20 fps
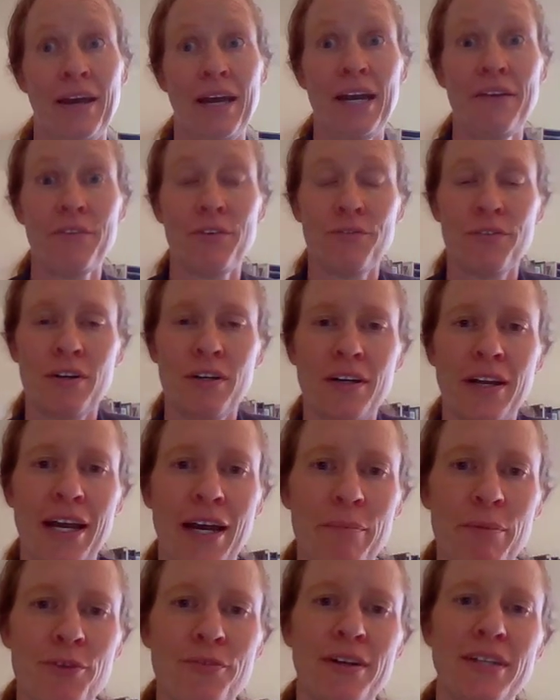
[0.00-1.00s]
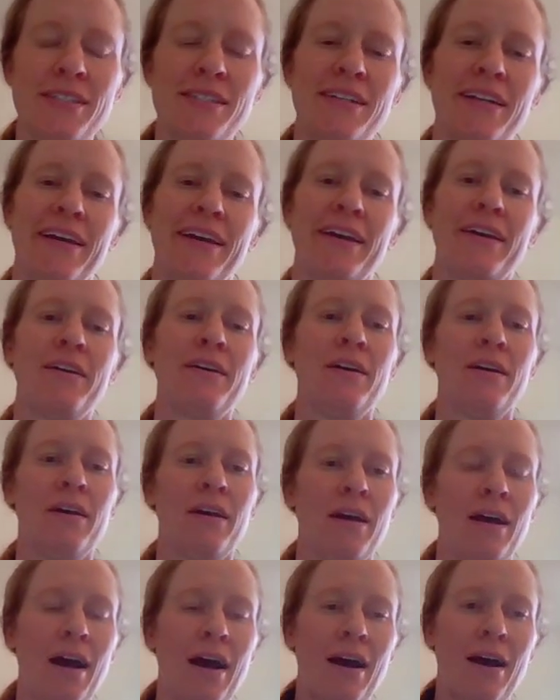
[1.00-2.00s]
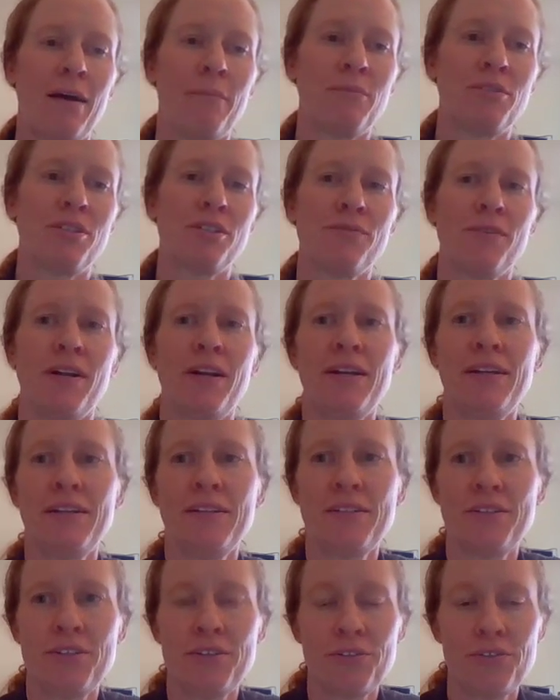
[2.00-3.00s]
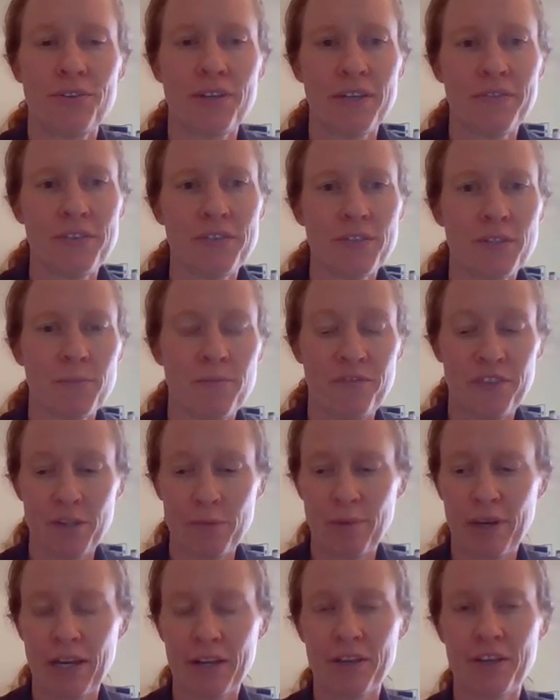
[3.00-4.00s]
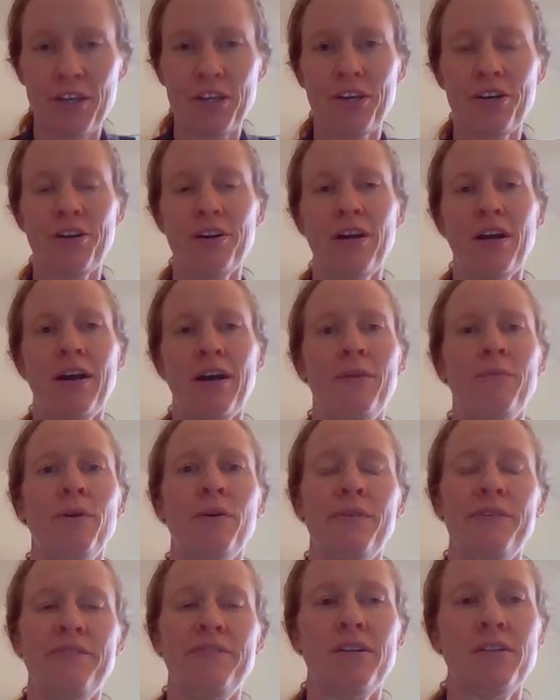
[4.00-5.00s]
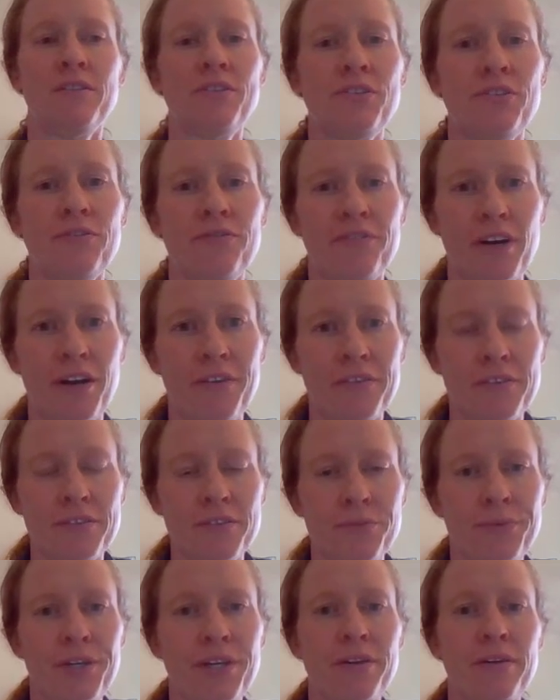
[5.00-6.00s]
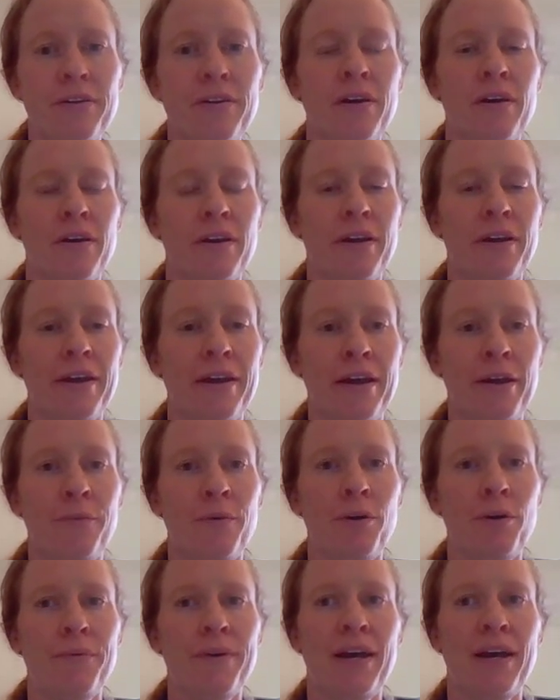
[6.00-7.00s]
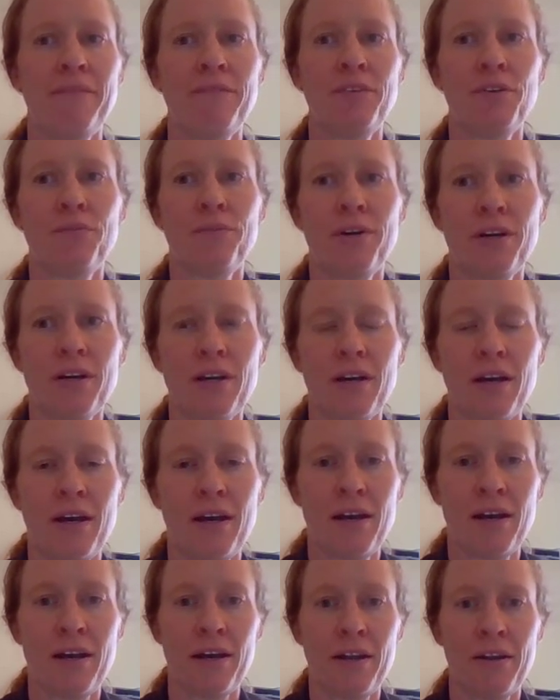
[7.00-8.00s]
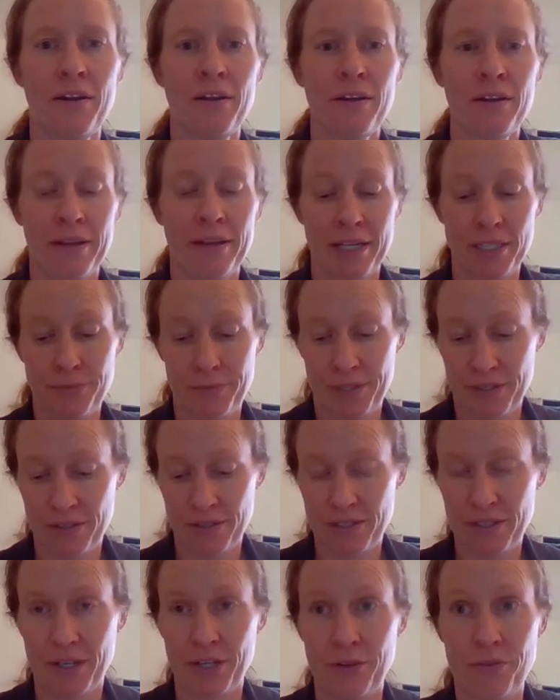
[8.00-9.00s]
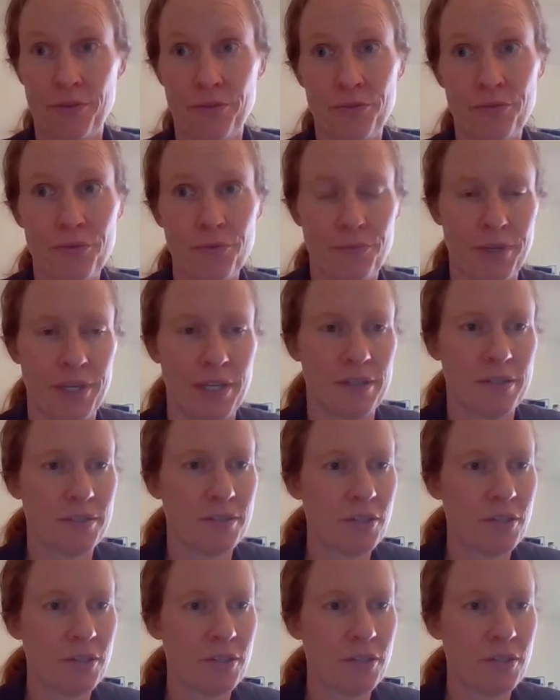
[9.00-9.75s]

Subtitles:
Hi everyone, happy Wednesday. Just wanted to give you some feedback here on what we've done so far this week and what we have to work on as we continue through the week.